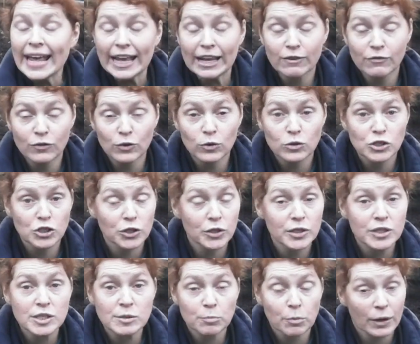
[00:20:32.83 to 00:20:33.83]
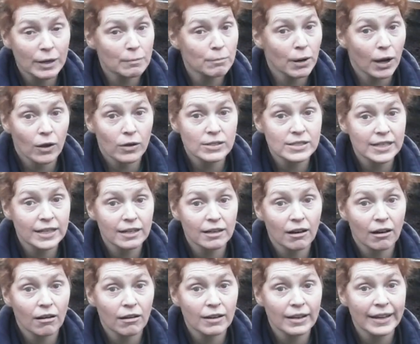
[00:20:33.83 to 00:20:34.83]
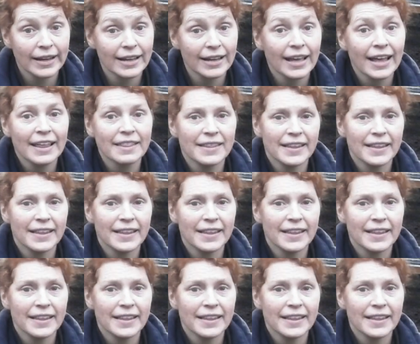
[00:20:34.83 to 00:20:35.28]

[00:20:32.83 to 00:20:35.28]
If you're doing spring planting garlic,